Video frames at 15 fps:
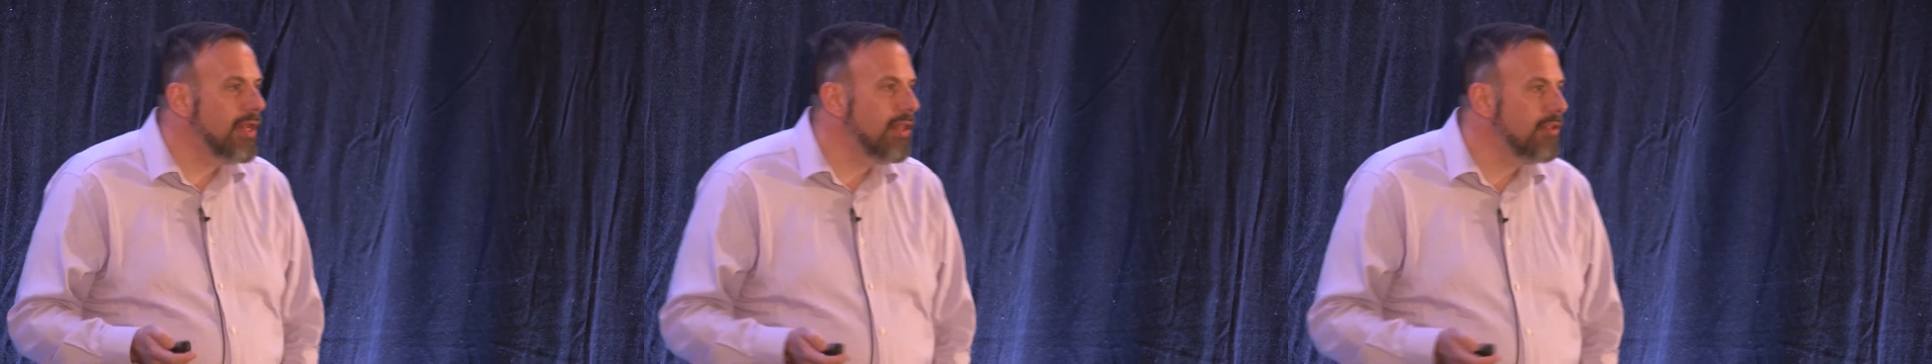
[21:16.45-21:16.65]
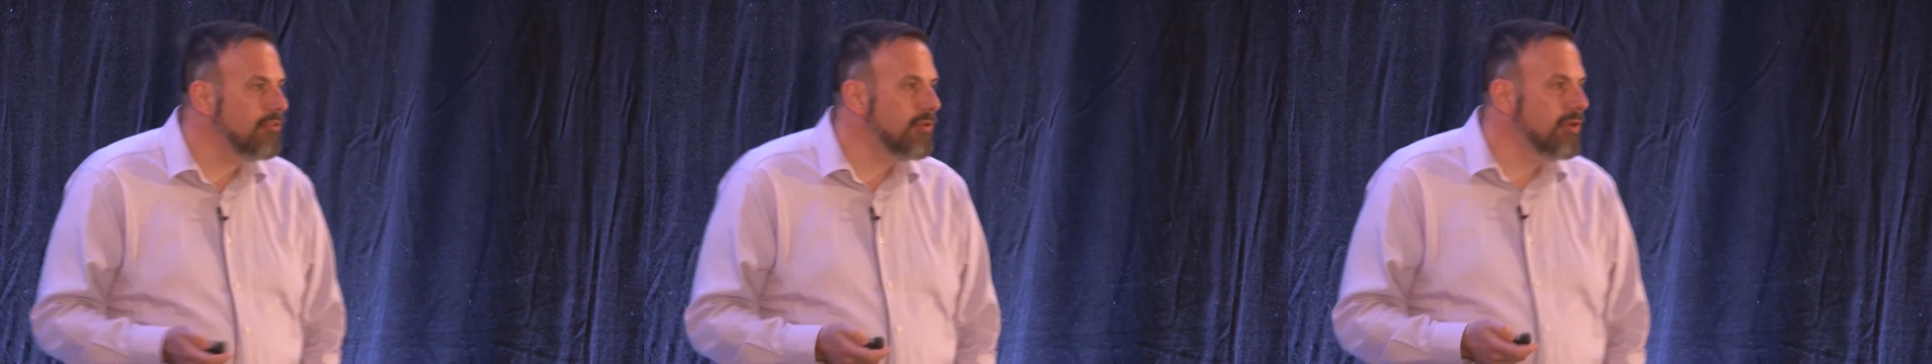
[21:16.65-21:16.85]

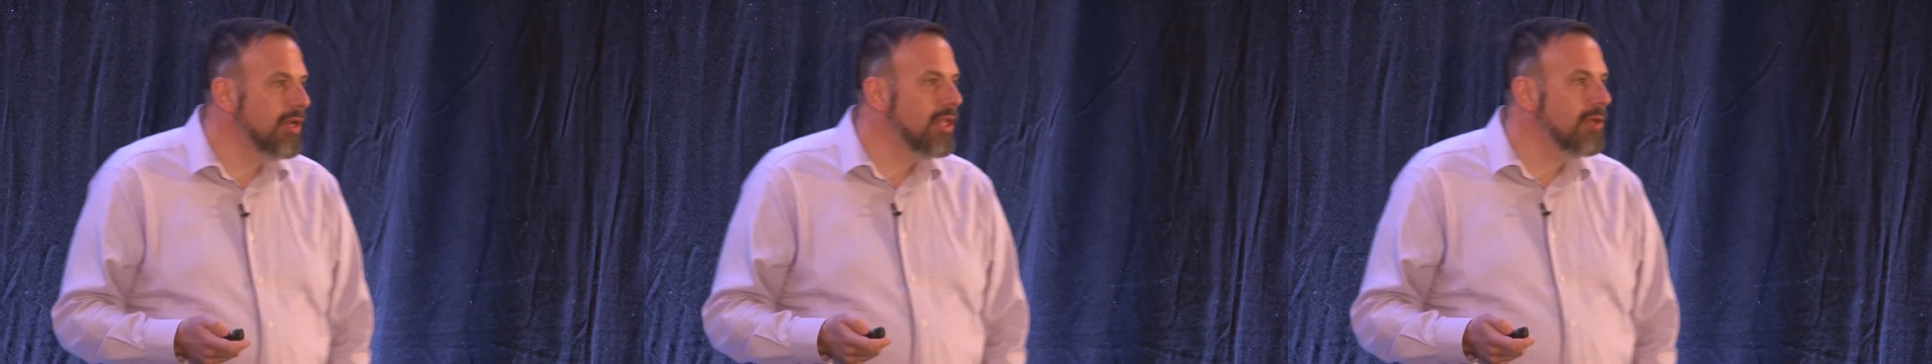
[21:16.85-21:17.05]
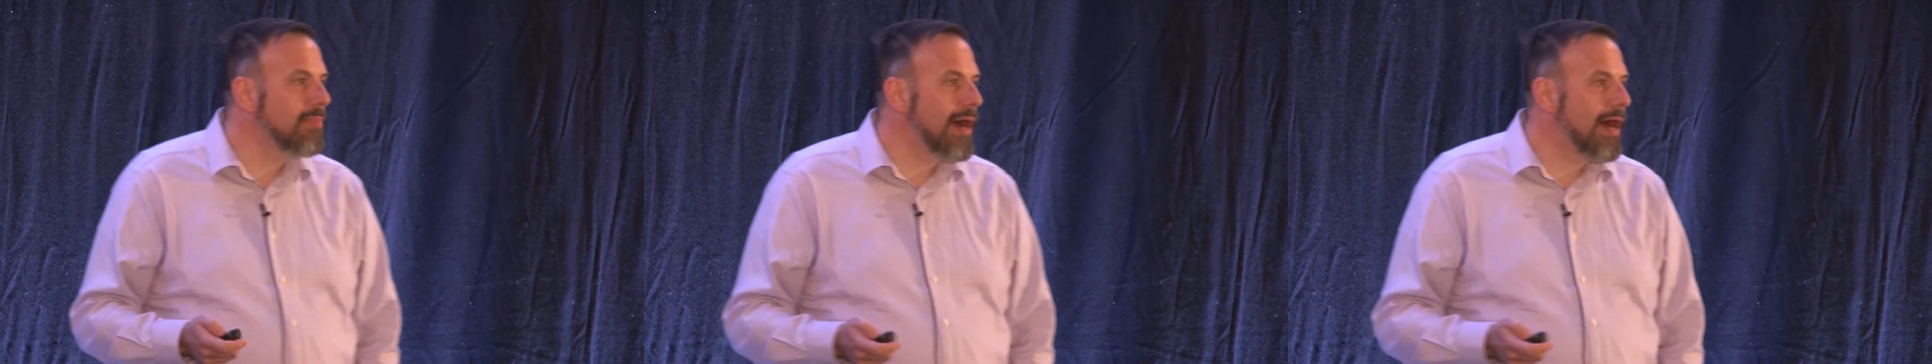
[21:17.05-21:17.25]
that is
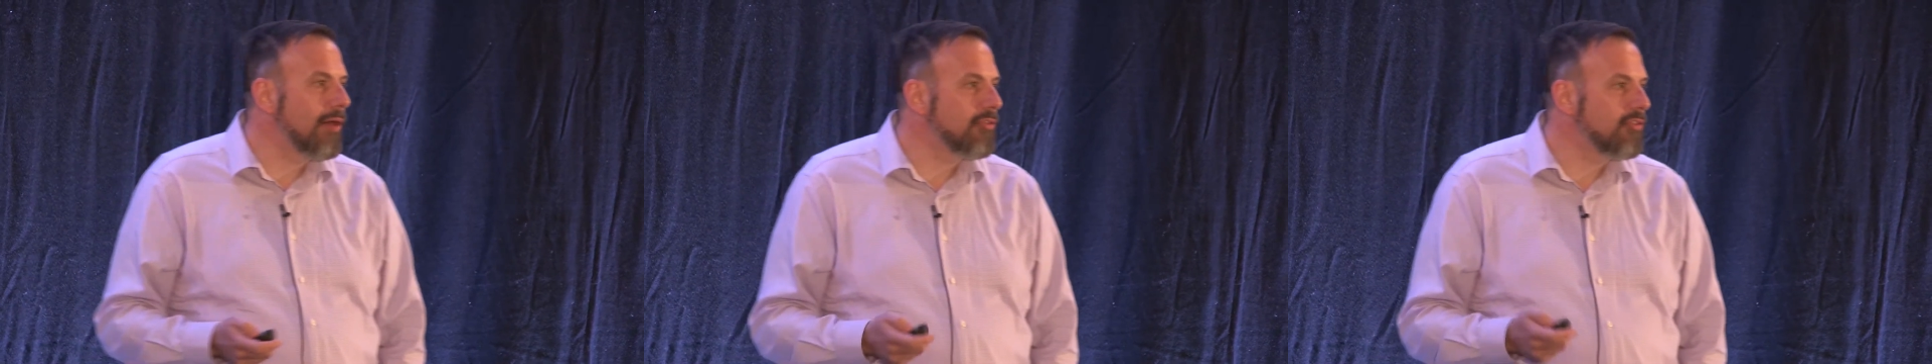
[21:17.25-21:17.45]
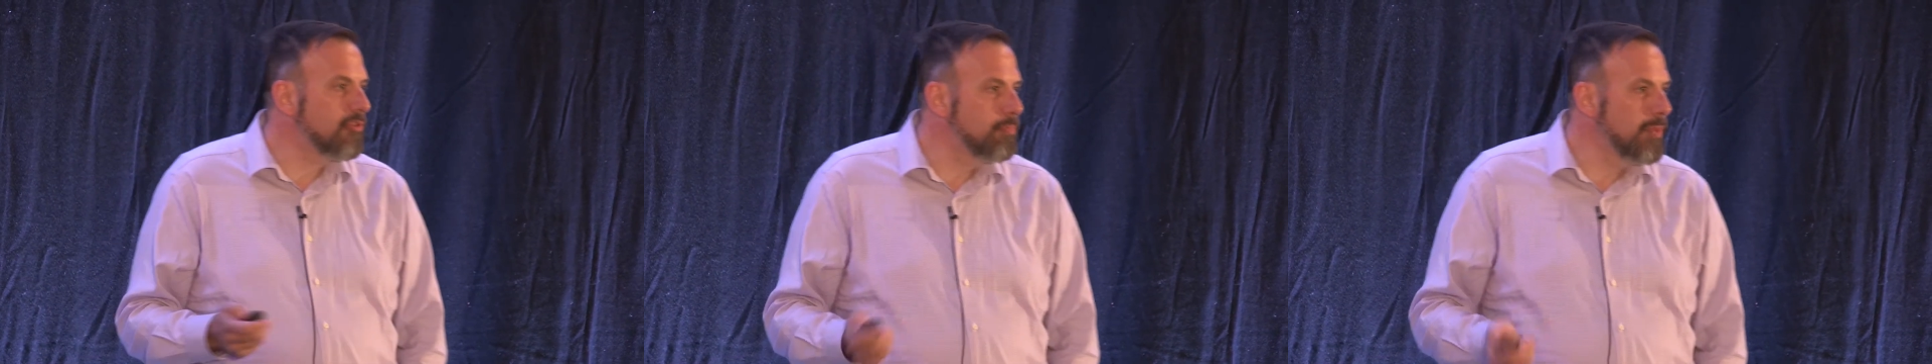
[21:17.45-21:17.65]
really
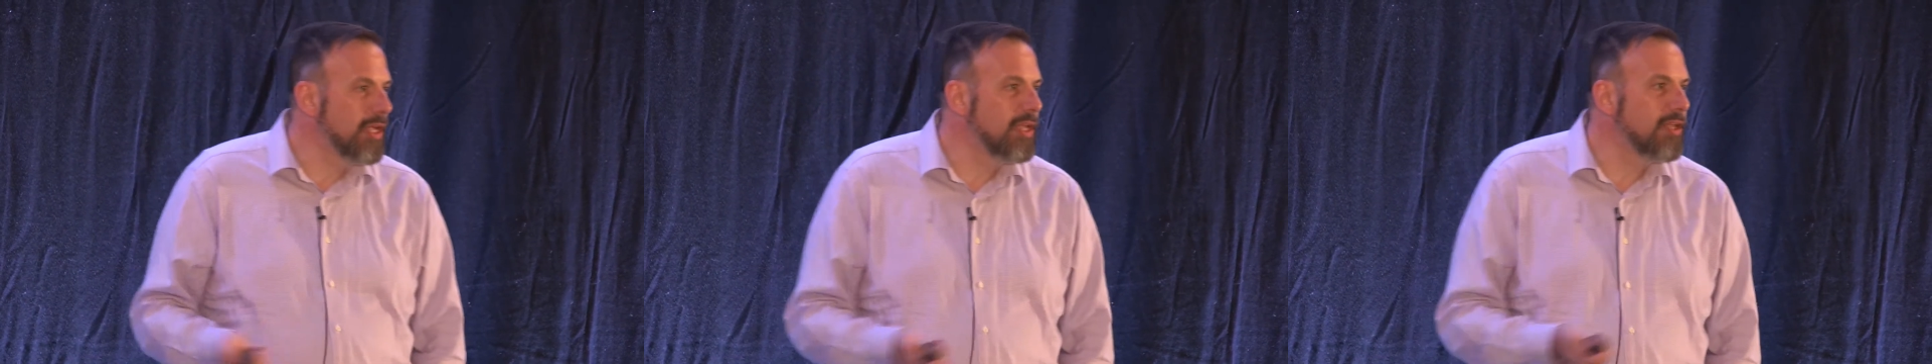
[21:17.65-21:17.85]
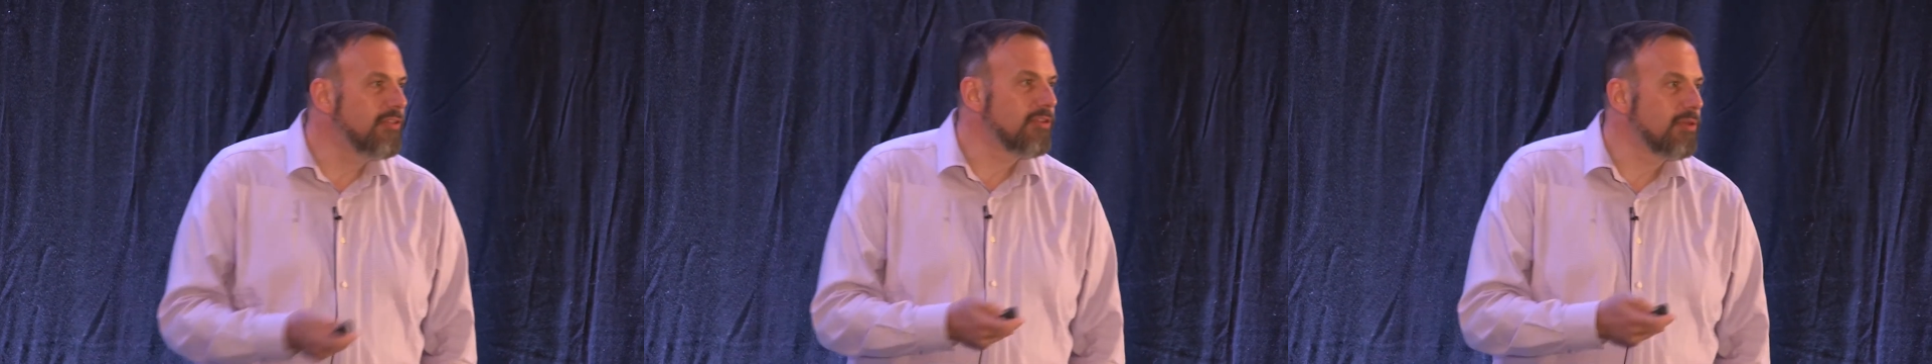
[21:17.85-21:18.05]
about
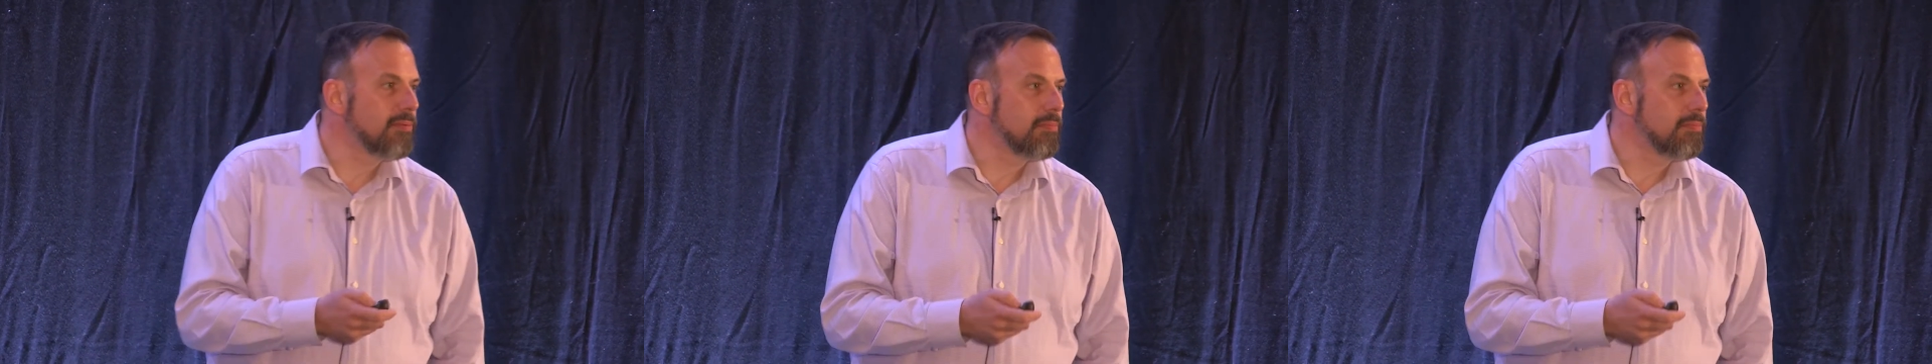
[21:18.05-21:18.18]
speed.